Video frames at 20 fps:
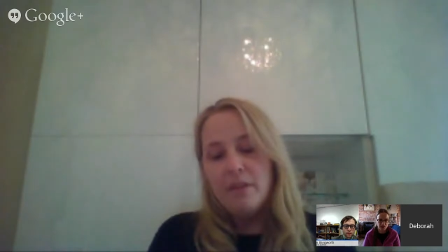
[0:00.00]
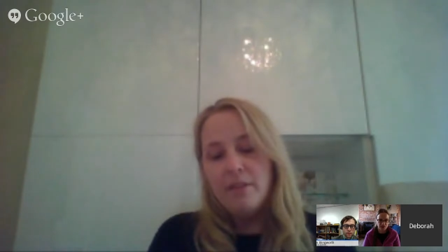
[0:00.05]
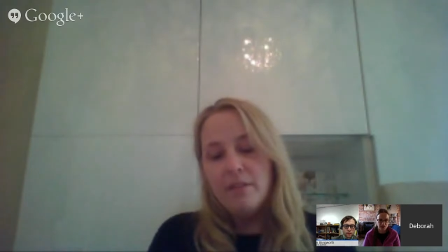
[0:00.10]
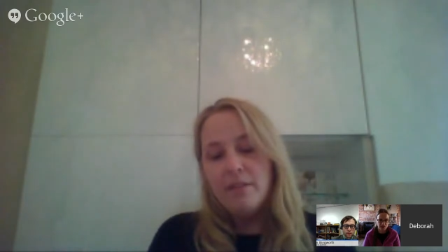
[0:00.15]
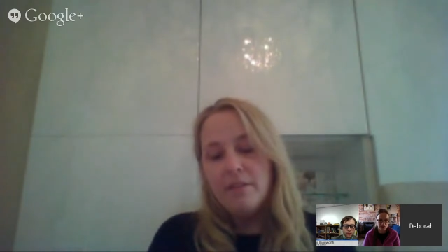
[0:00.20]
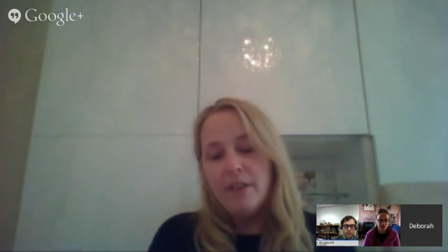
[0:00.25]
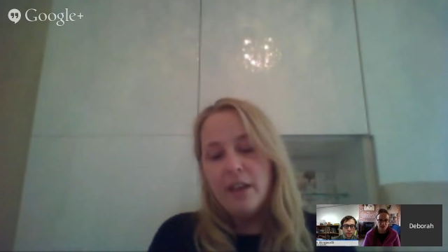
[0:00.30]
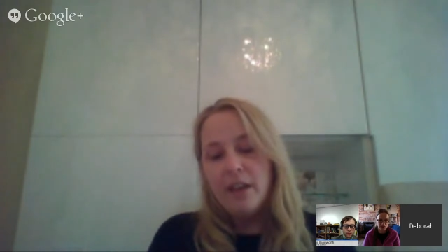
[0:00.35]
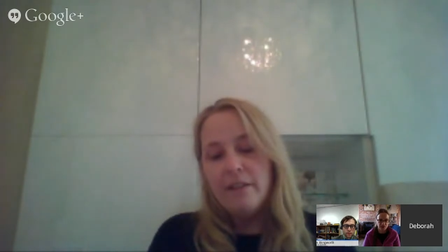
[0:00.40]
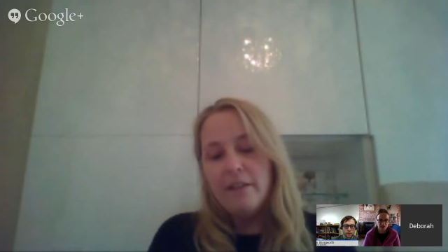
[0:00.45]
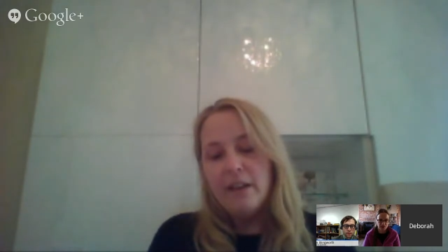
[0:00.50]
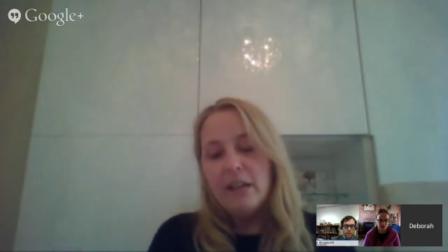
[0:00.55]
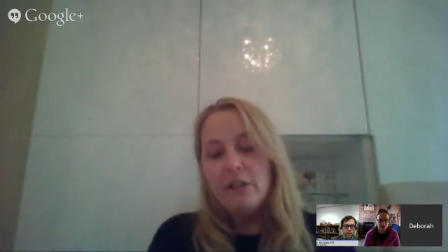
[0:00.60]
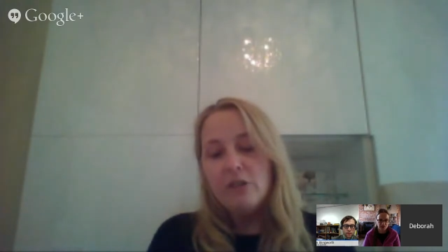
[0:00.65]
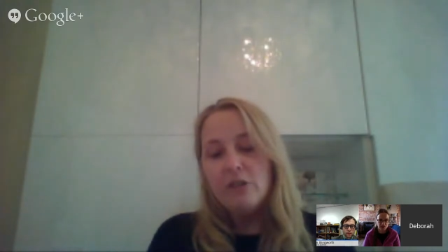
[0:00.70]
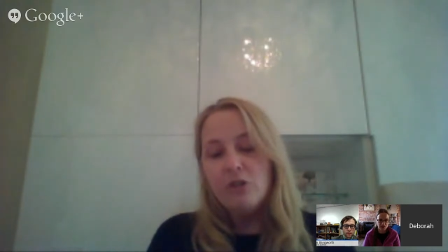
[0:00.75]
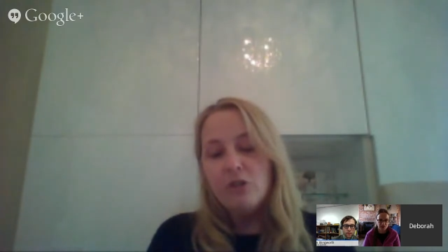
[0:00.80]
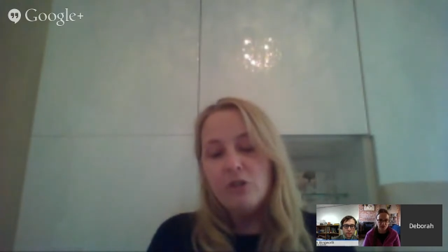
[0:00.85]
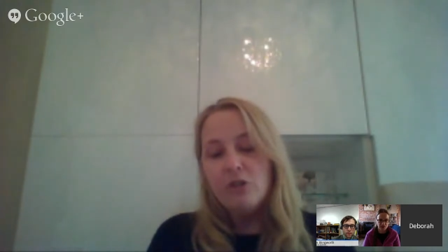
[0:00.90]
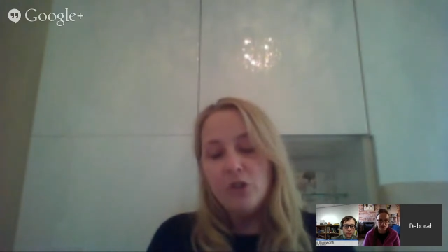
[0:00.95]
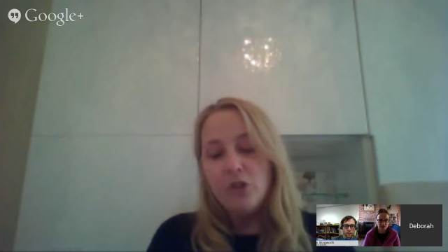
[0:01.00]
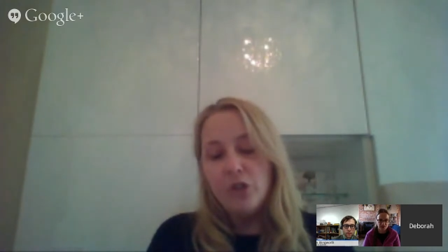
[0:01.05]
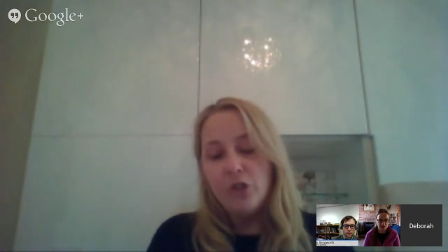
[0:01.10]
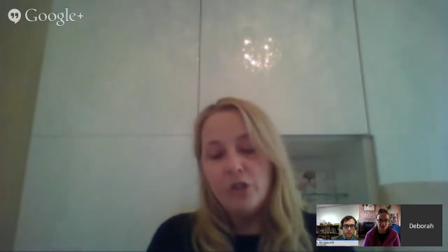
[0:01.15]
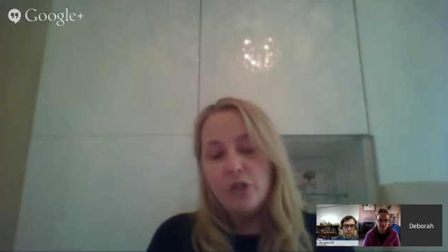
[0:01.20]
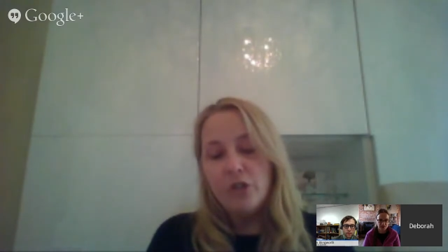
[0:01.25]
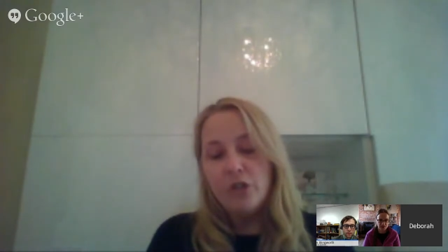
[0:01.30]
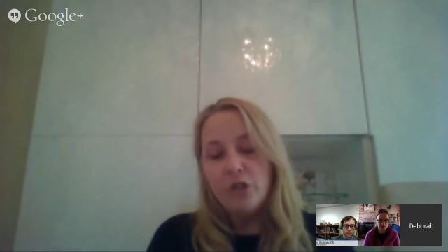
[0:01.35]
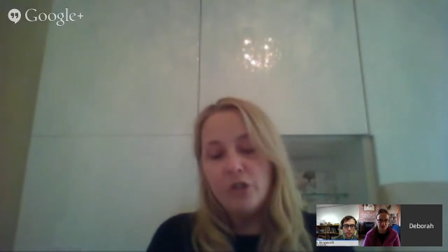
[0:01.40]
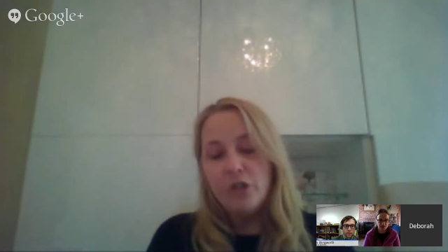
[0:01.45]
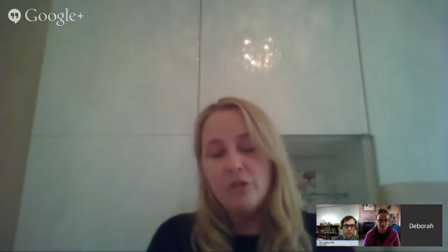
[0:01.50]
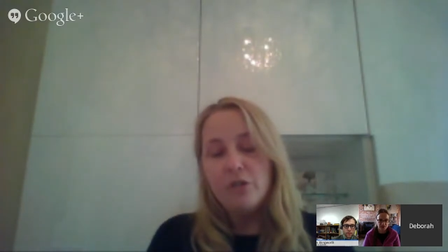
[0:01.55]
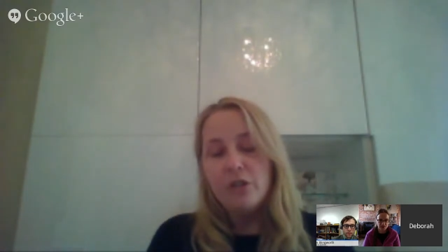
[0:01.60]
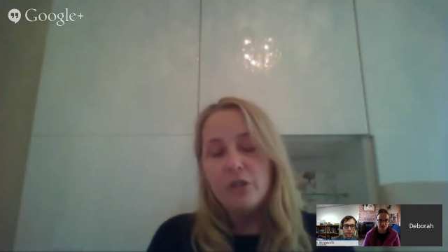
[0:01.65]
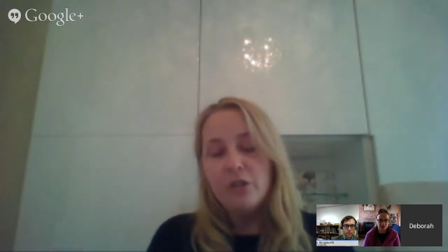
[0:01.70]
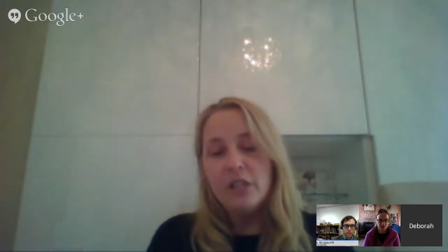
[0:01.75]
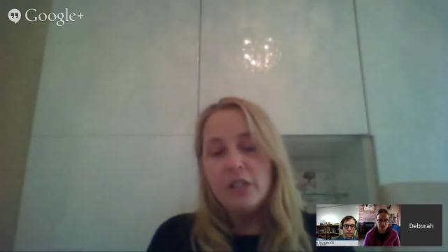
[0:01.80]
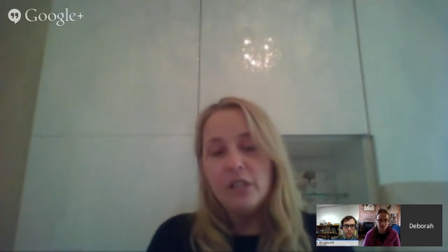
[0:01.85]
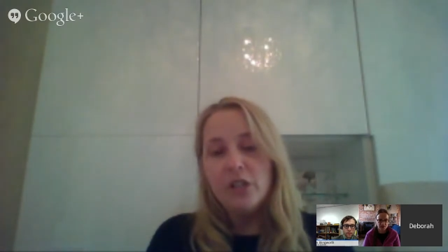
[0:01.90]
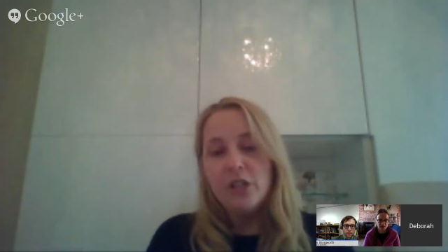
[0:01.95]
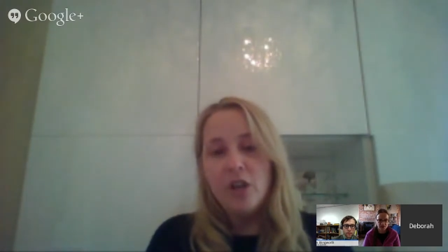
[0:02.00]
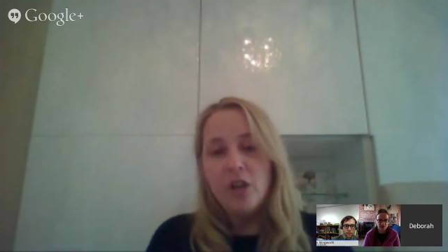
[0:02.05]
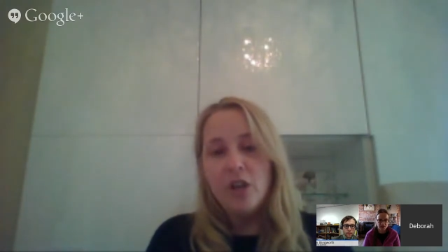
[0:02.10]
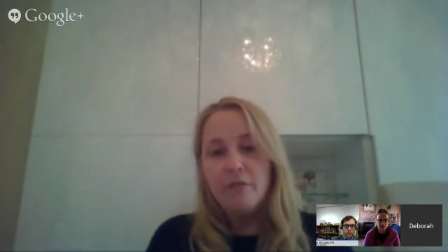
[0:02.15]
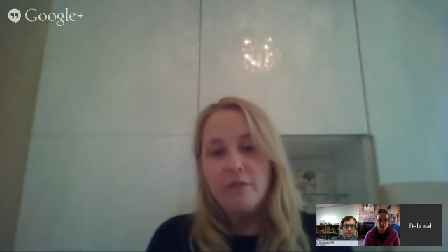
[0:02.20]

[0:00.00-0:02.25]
they introduced this year